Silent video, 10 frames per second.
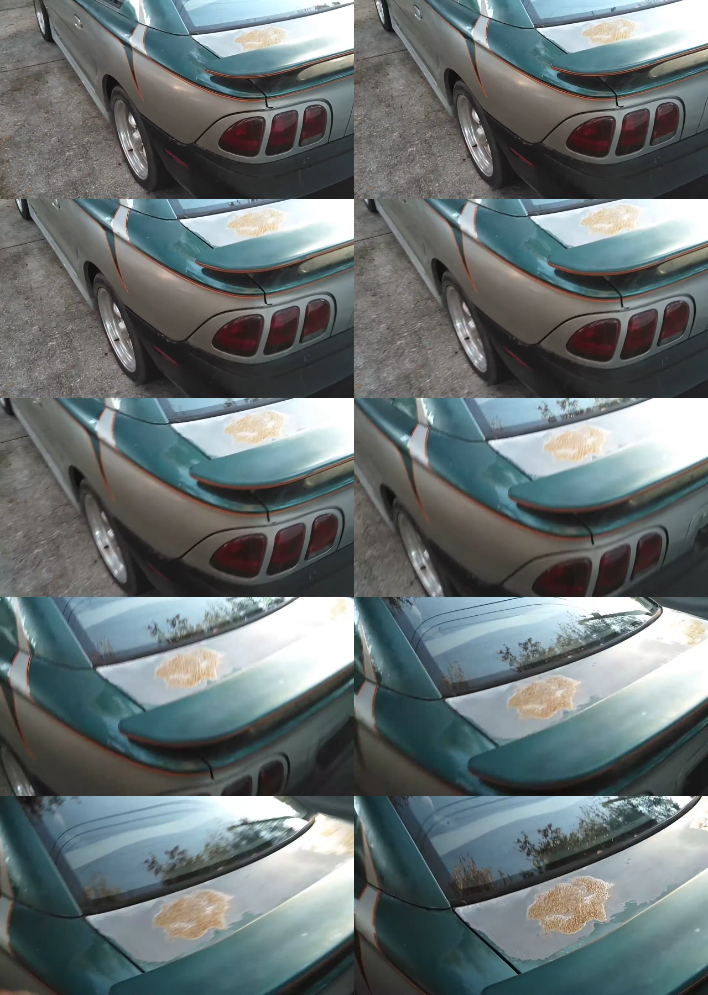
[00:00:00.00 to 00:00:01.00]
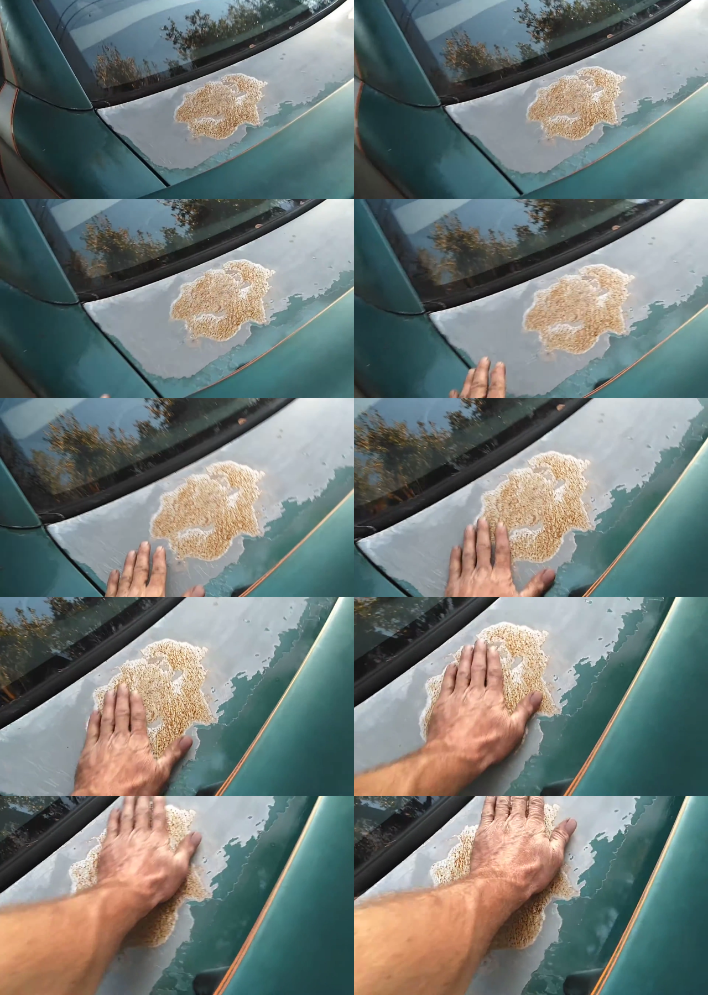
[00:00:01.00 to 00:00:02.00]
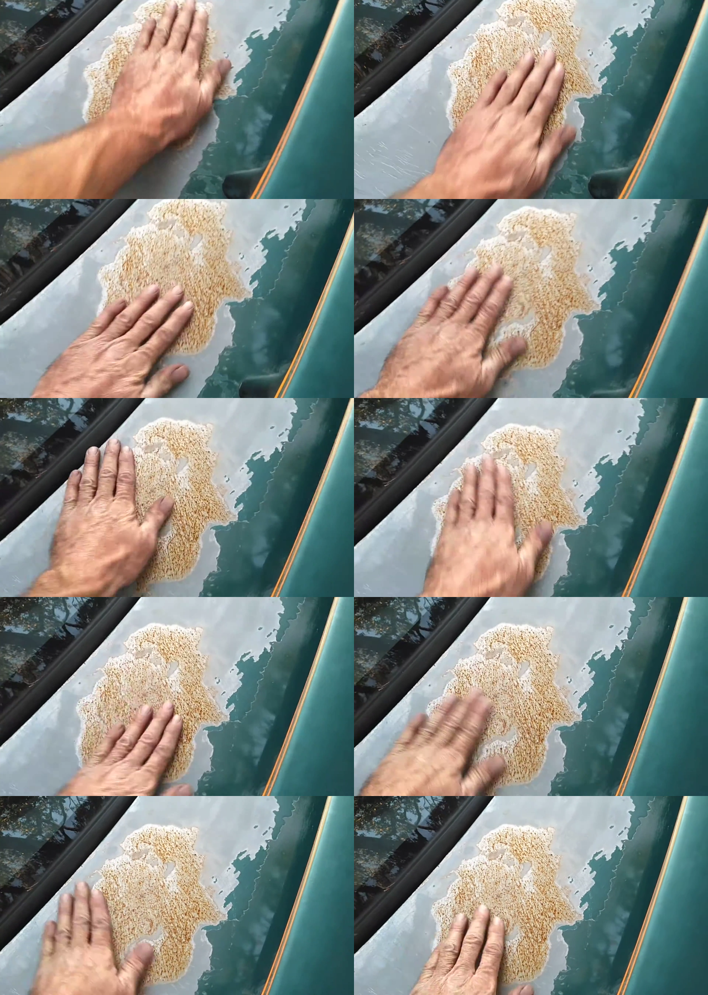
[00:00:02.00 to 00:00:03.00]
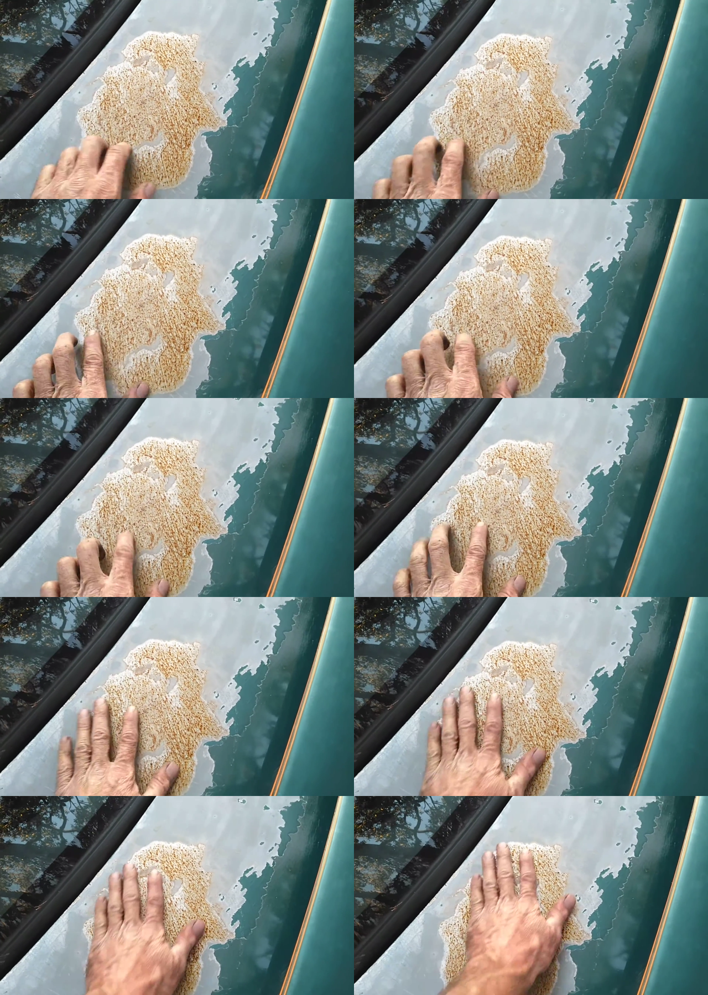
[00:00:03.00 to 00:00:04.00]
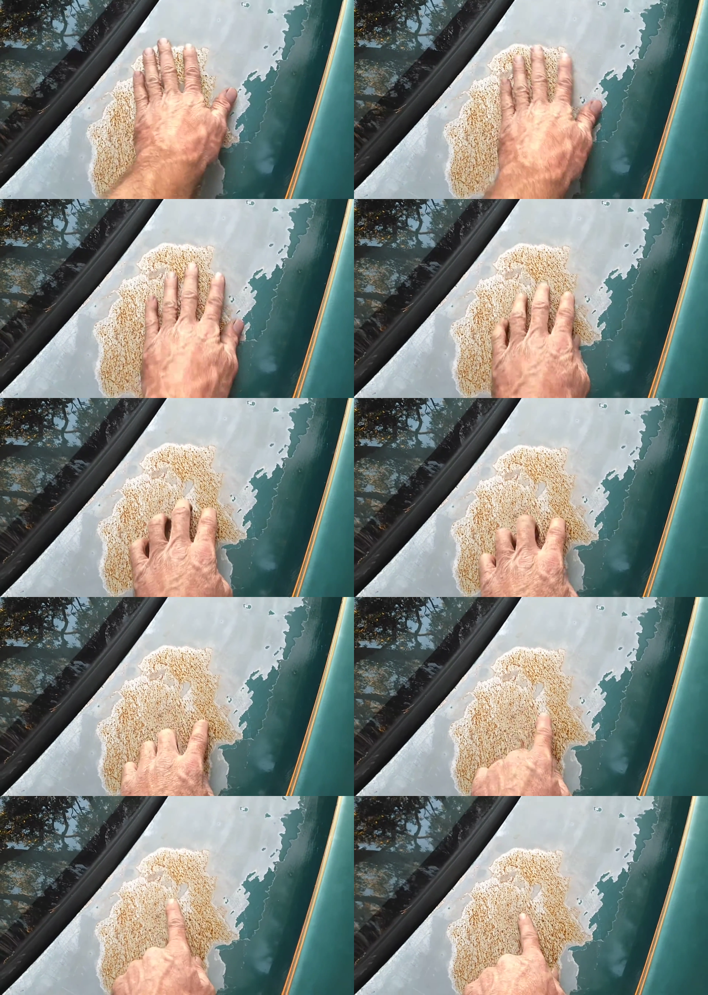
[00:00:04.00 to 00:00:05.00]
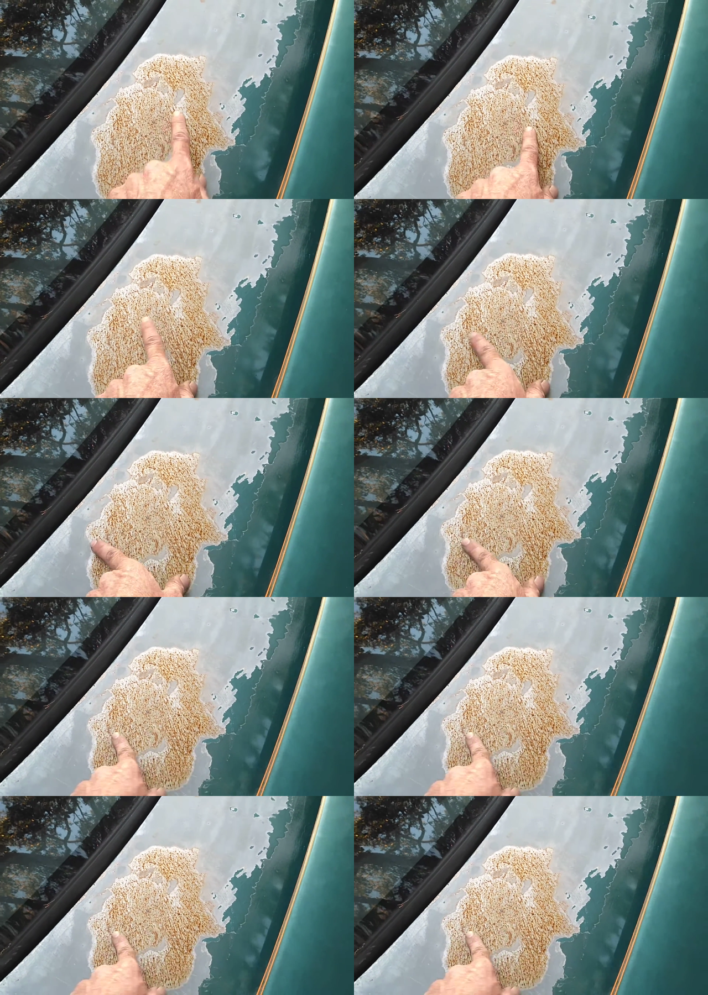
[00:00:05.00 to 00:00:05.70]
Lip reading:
Nobody's mouth can be seen.